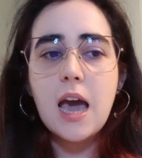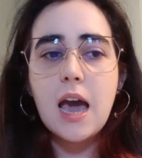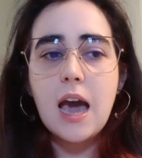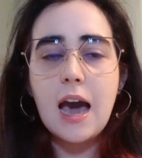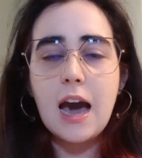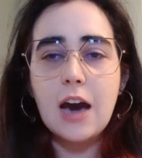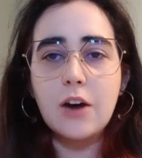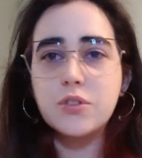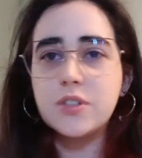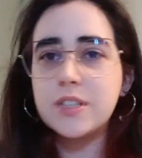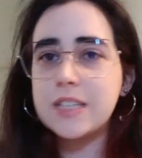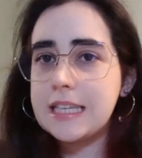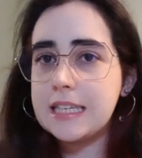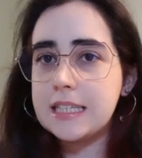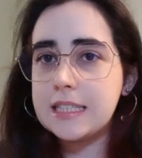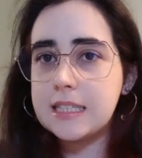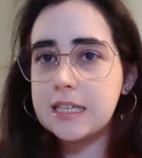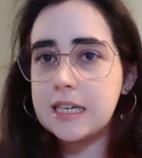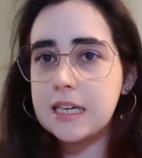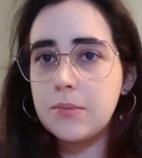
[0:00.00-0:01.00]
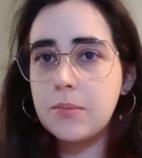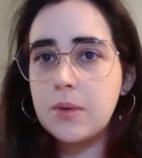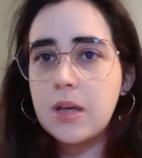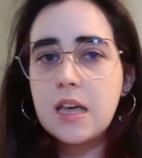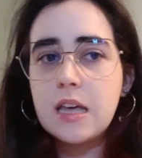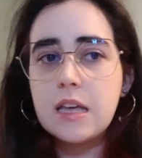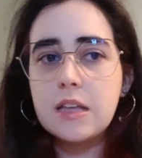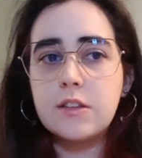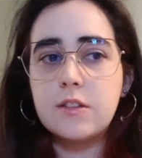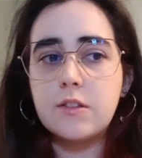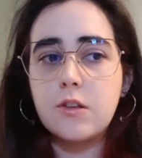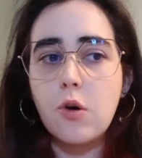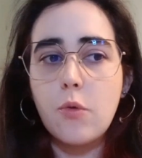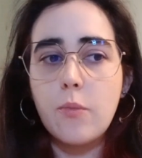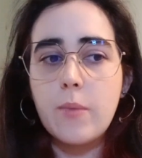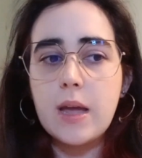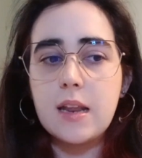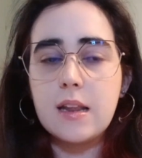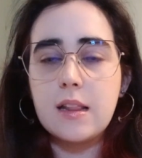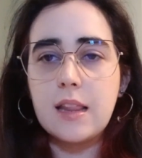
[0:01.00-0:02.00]
how to kill them, so
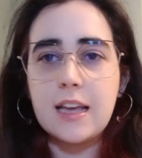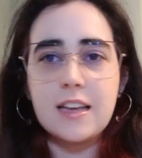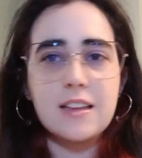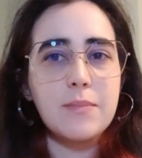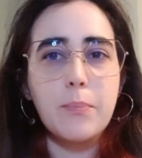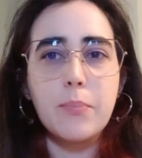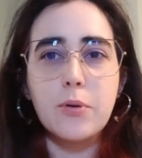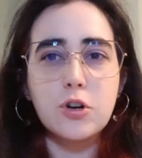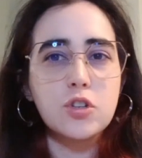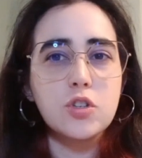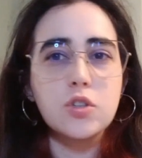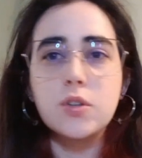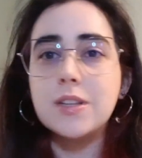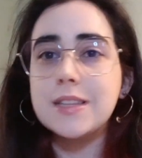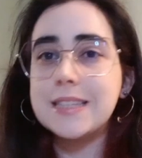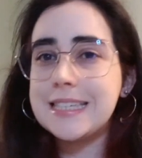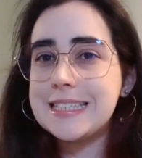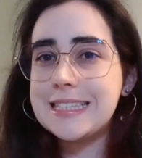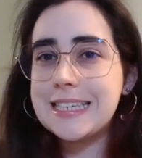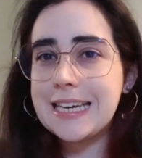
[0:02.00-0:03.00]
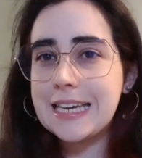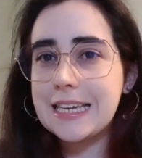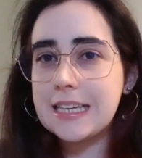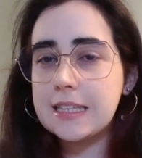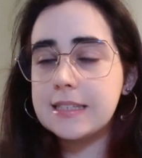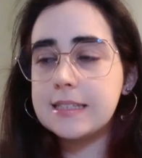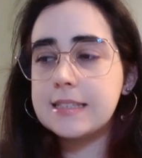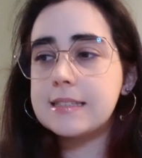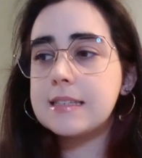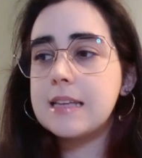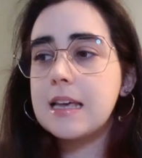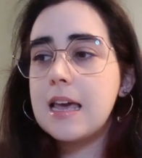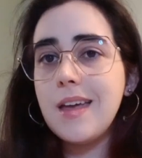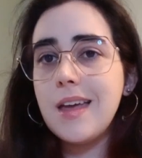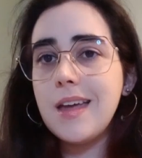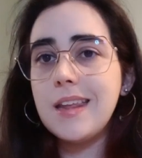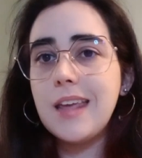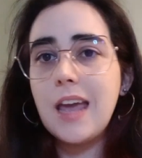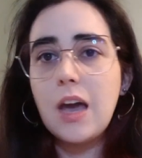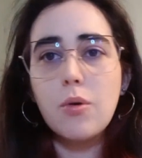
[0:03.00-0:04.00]
many like personal details.
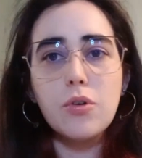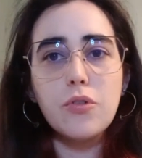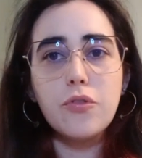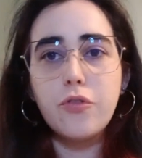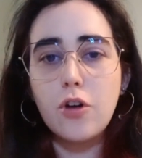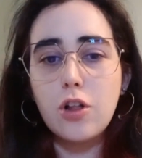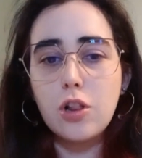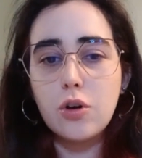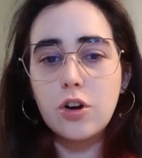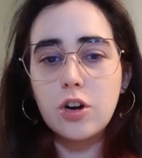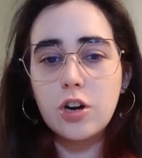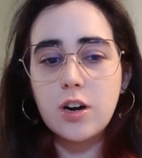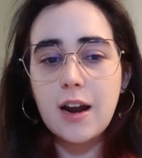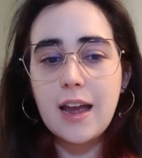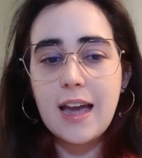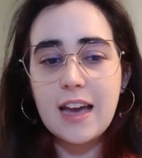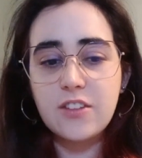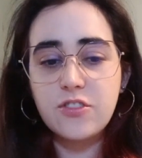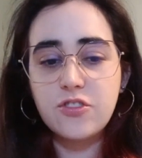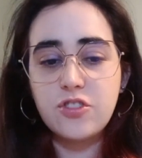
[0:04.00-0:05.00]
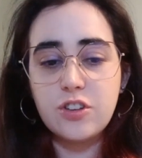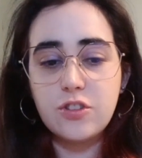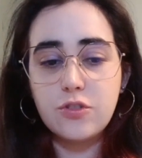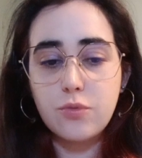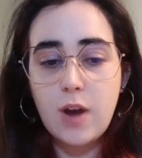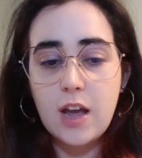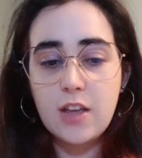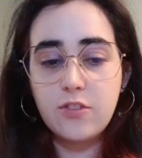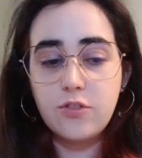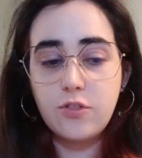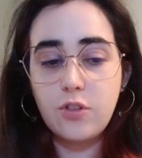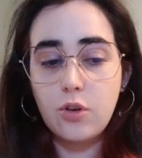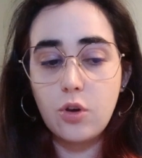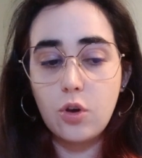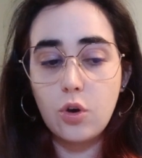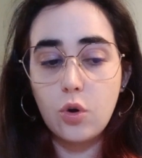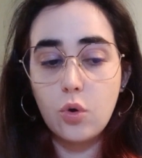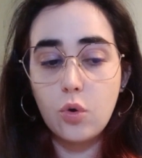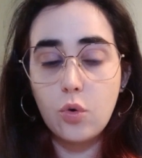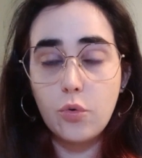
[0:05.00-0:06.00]
And yeah, we follow her as she tries
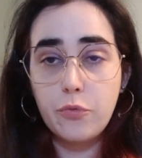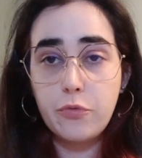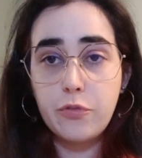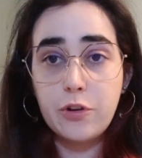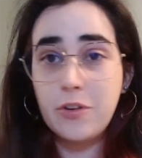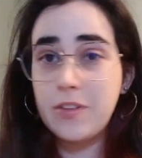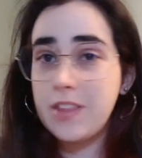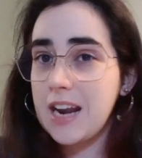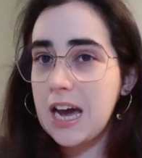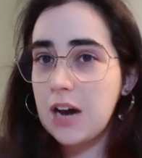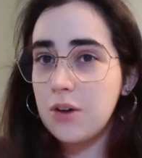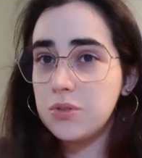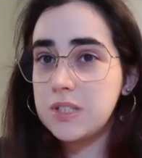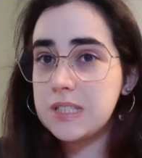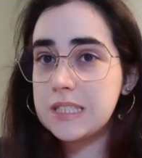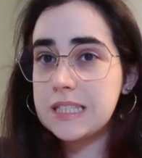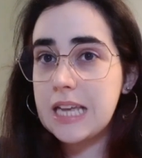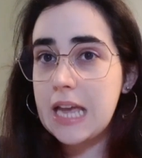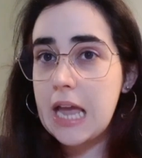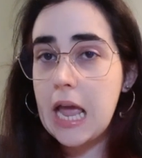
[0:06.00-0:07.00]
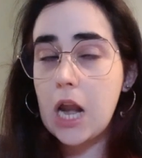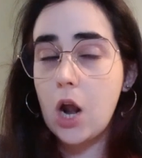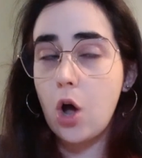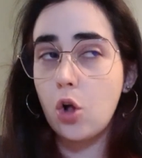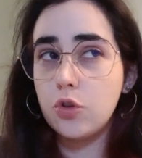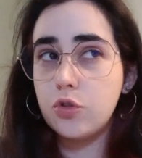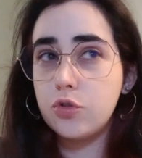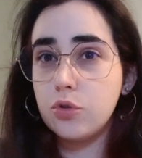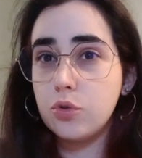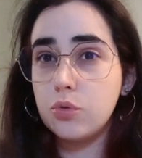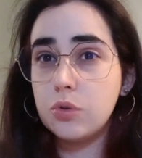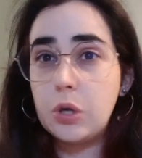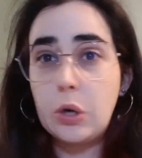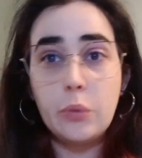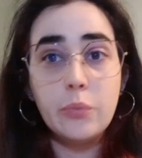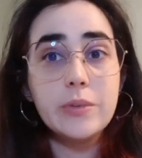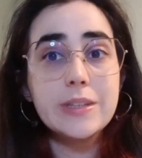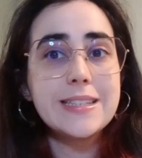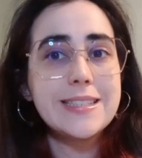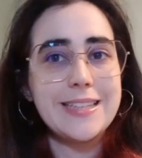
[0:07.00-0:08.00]
to figure that out and also, you
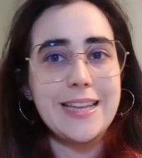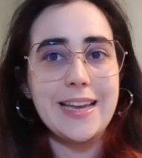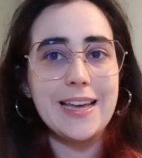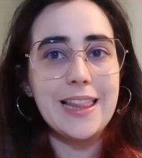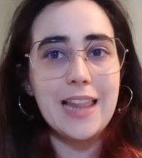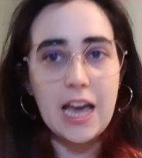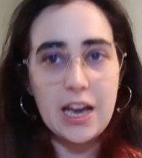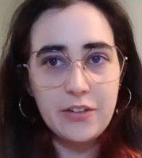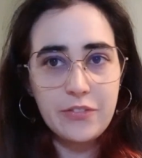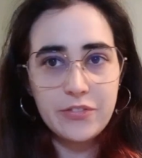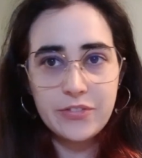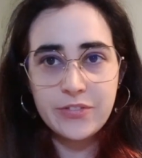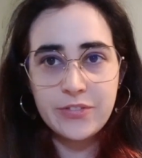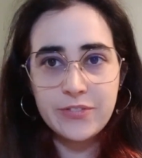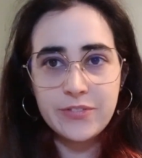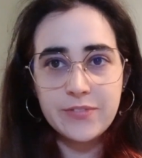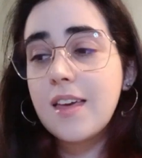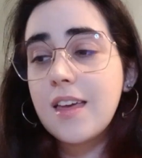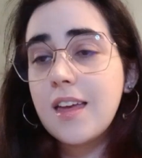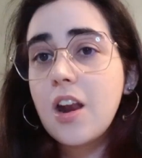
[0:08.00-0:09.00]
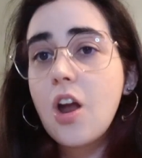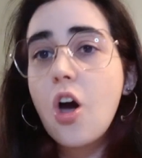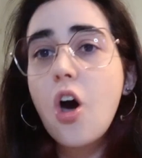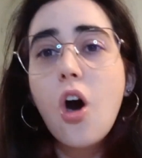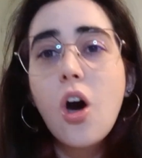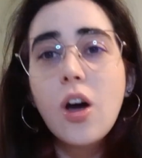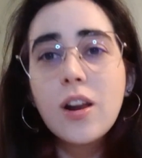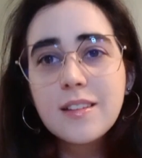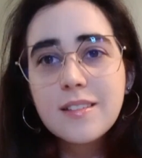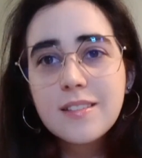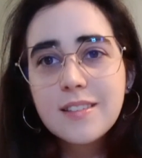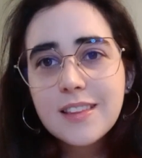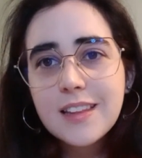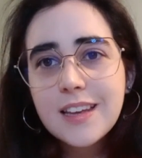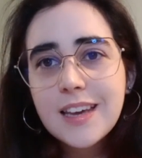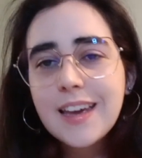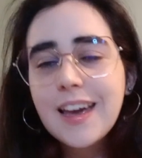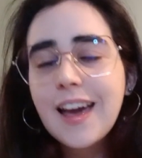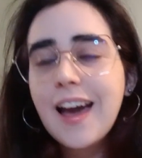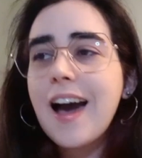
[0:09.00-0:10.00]
know, stay alive. And honestly,
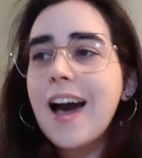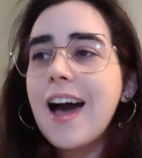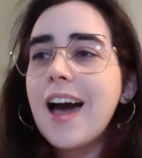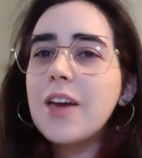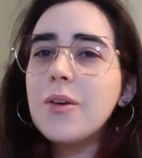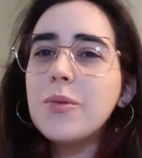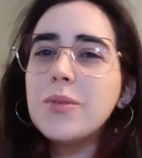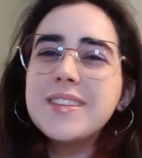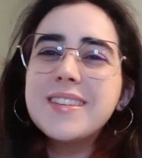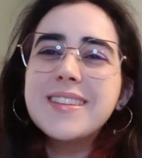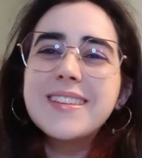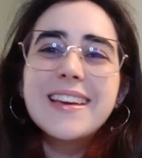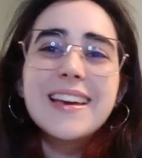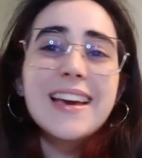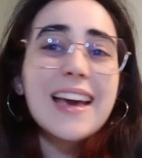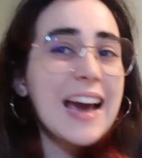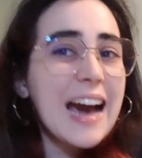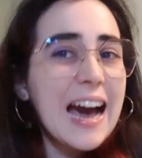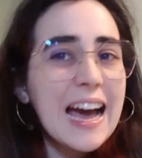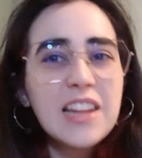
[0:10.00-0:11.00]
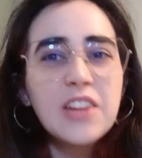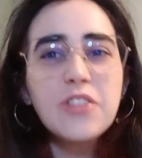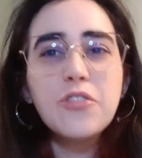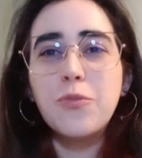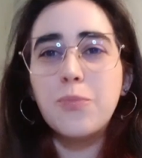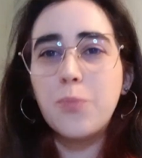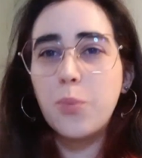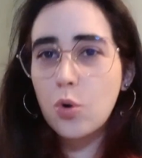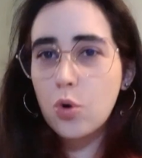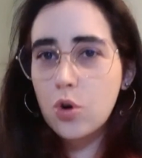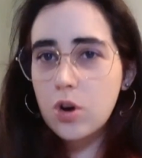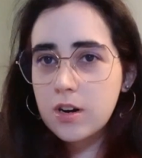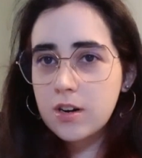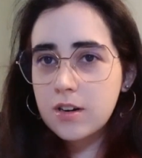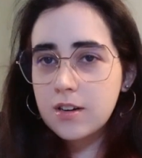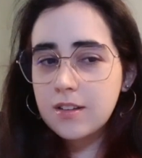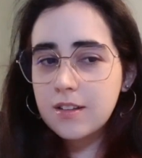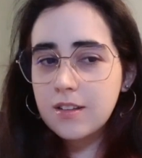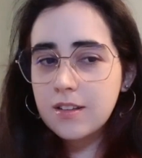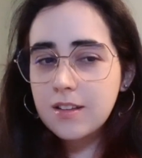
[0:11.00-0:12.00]
I was kind of
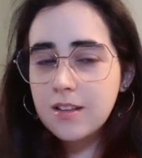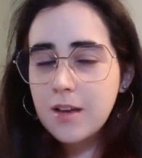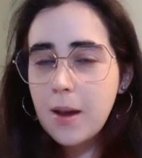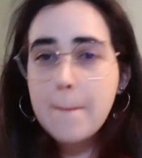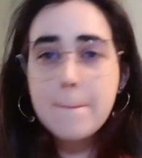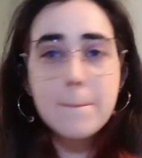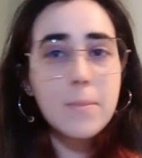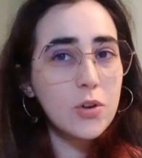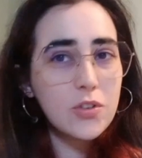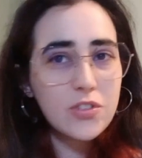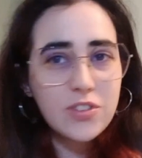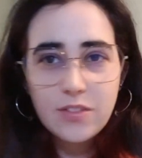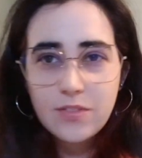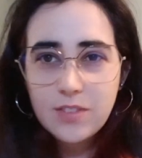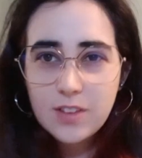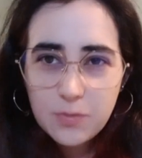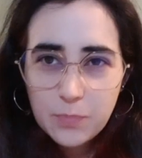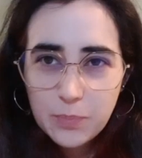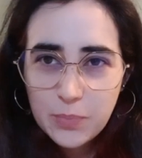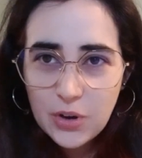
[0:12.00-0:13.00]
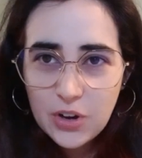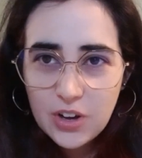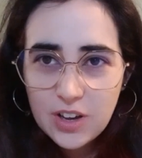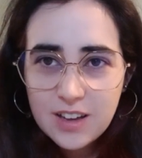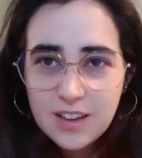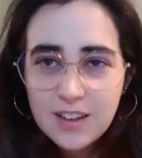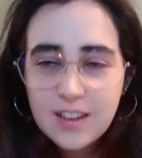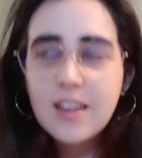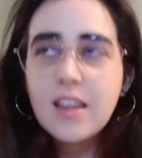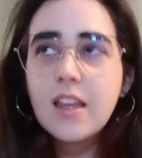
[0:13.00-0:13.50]
bored most of this book